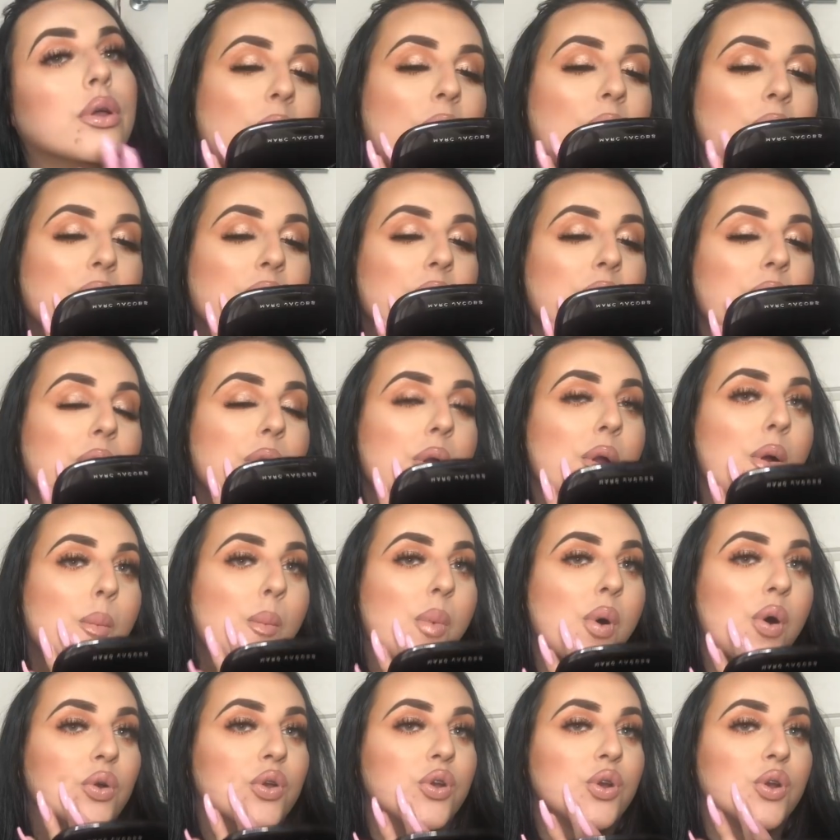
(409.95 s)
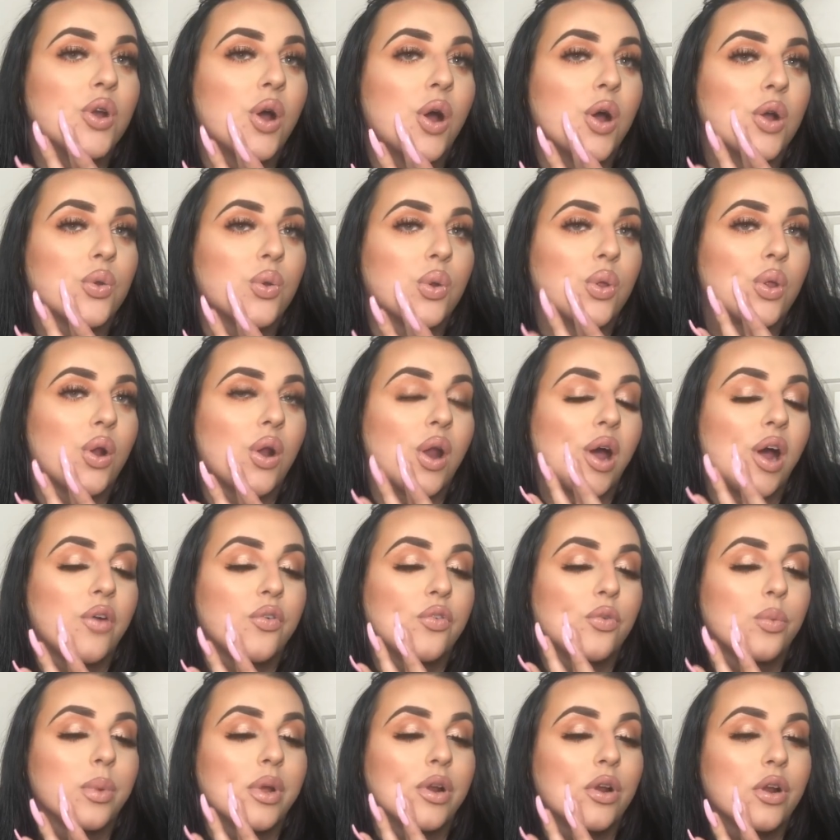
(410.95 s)
I cannot multitask for the
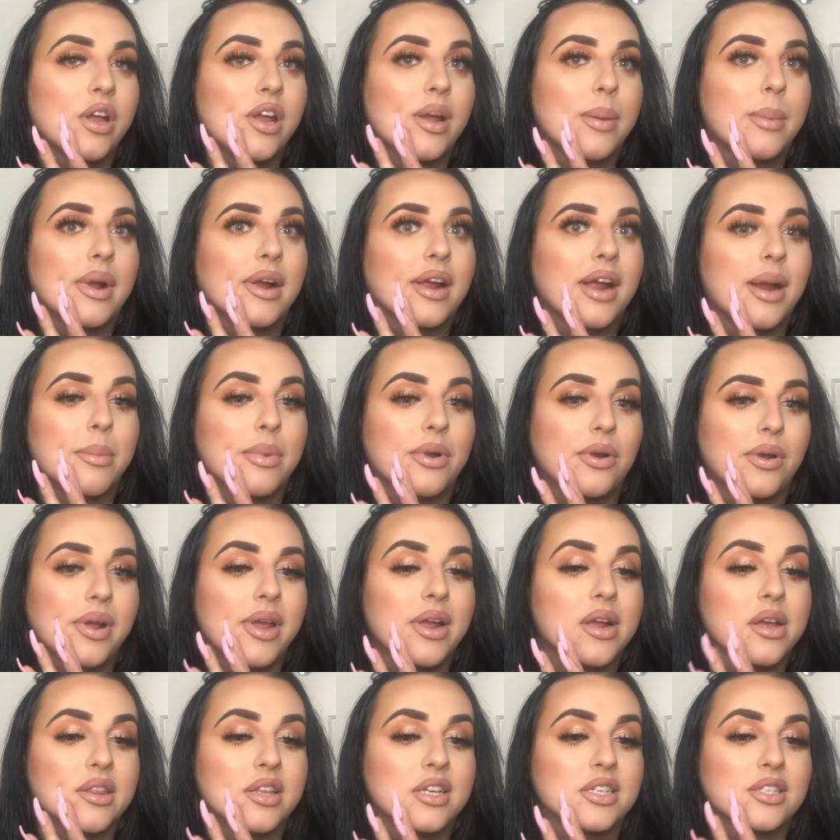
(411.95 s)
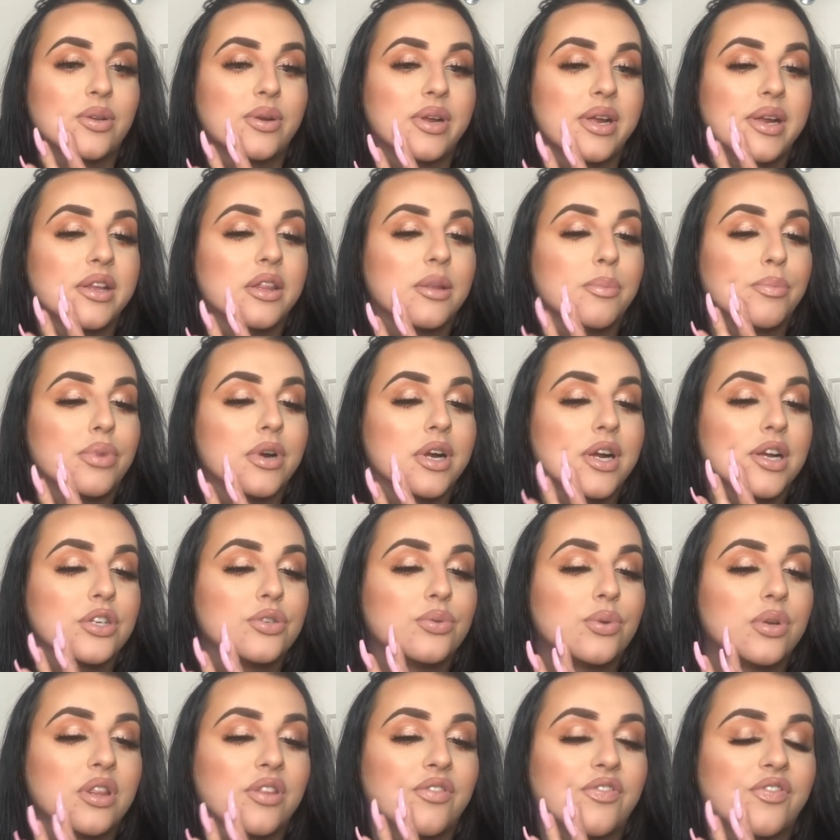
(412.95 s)
life of me. Looking at my camera, looking at this, looking at the
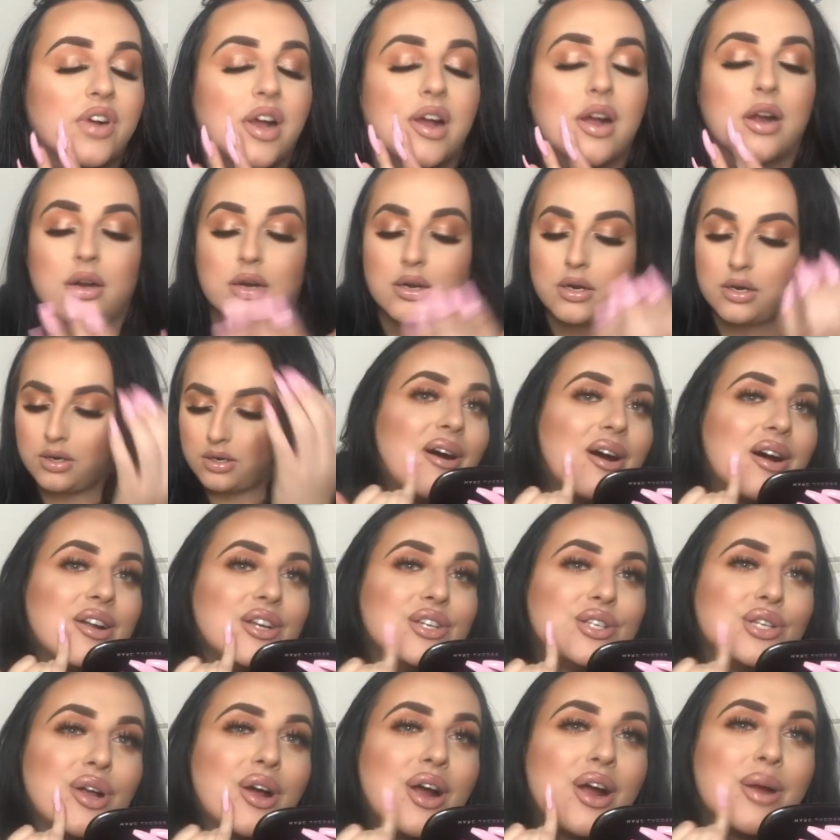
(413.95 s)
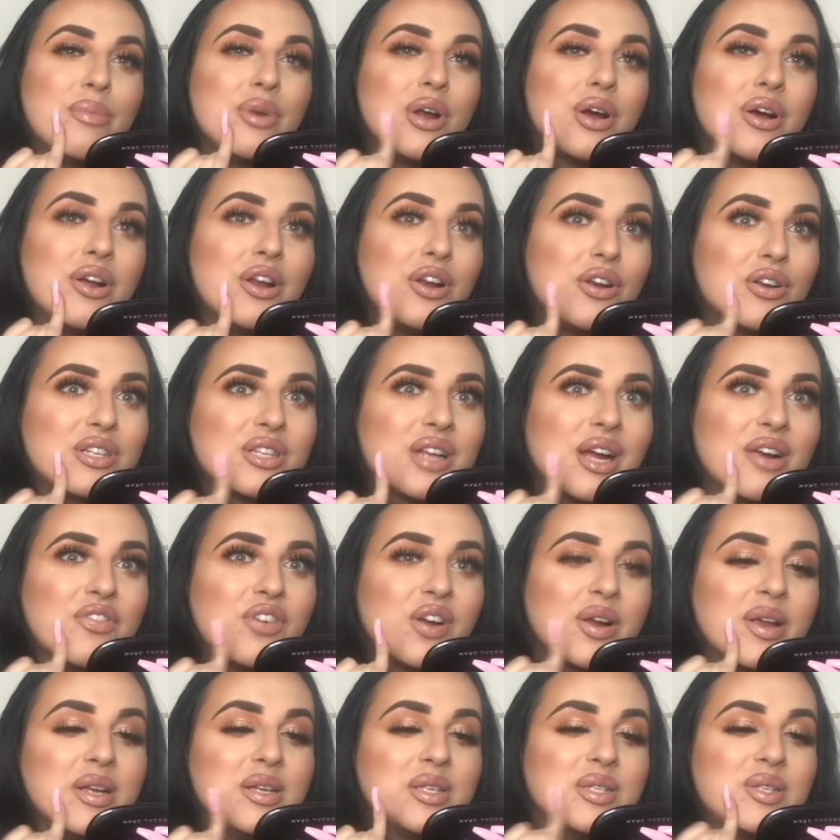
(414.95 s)
brush, what the fuck? Cause I'm not, it looks like
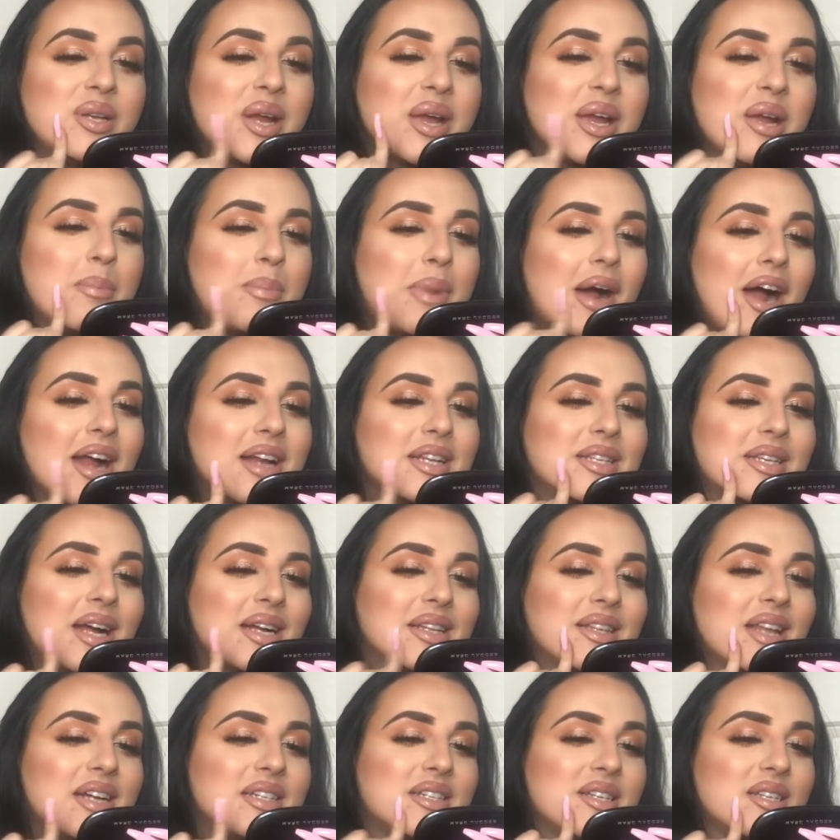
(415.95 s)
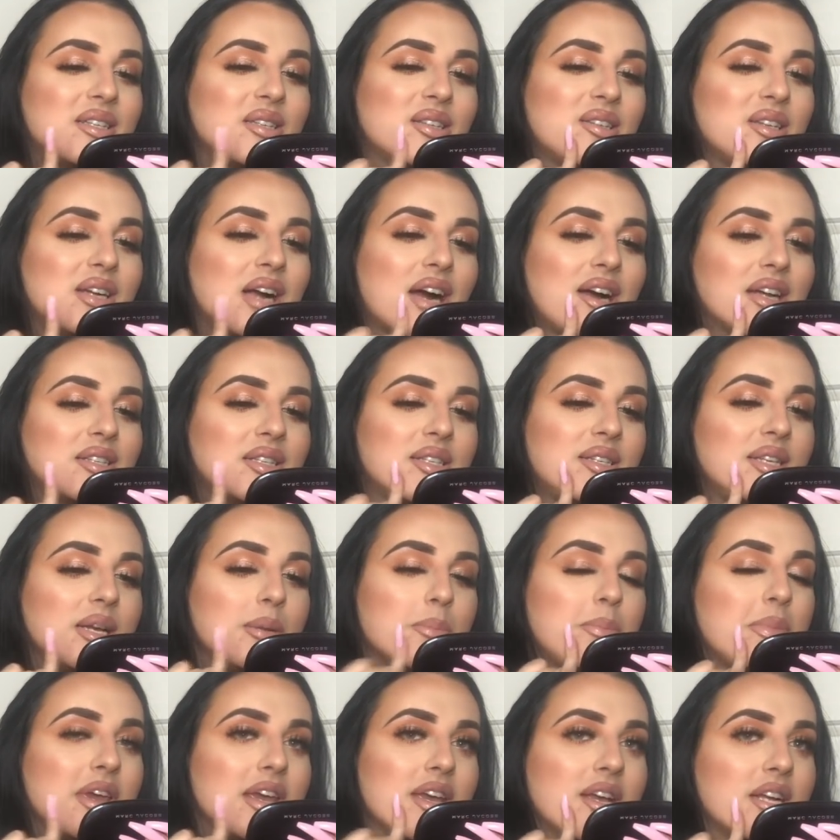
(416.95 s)
fucking snake bites, like that
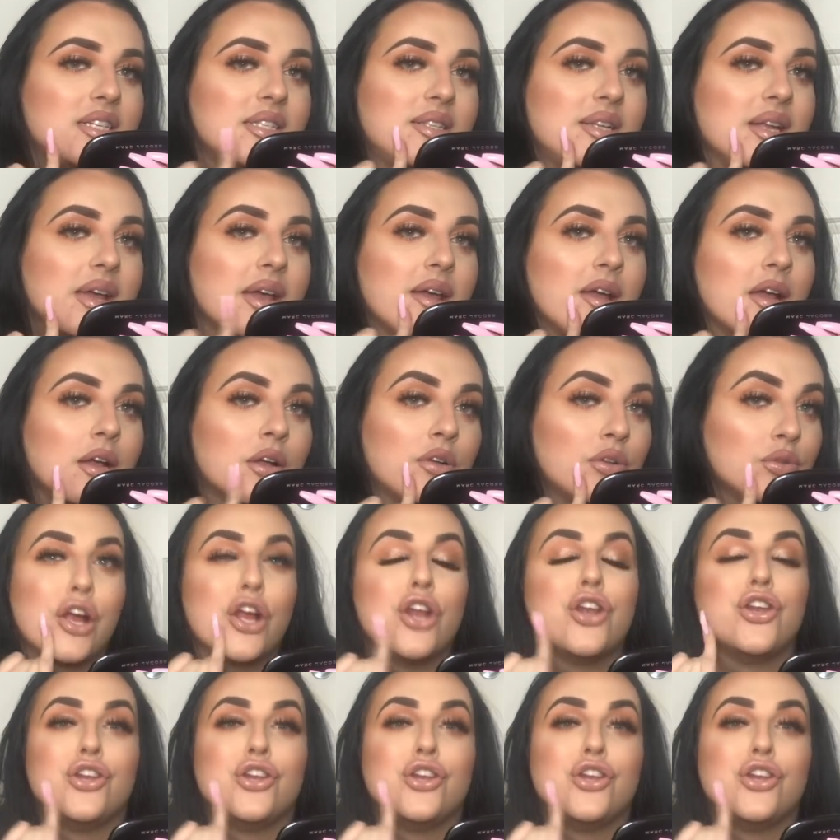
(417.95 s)
disgusting piercing.